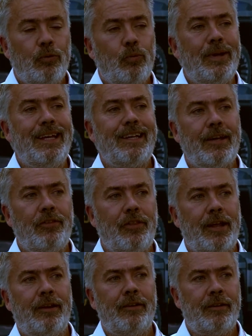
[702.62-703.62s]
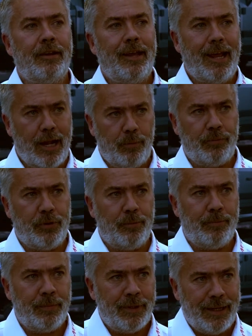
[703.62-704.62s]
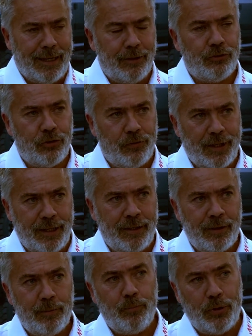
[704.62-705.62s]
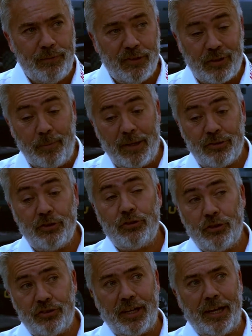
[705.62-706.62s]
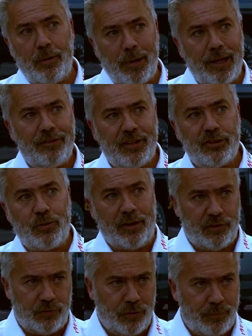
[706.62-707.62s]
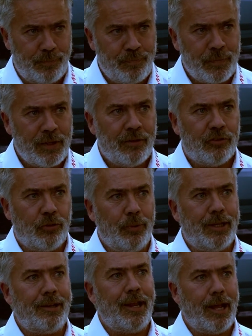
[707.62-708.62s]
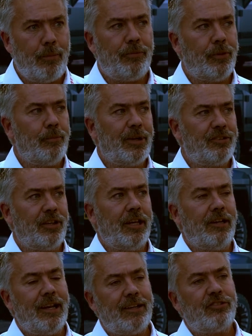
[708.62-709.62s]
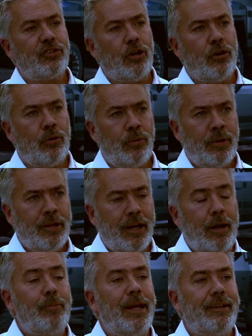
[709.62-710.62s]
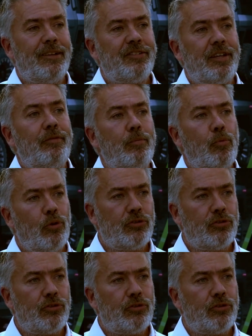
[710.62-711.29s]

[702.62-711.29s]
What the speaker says: we can then help them into the previously mentioned sustainability transfer. So we can help them by saying, let's go and make this even more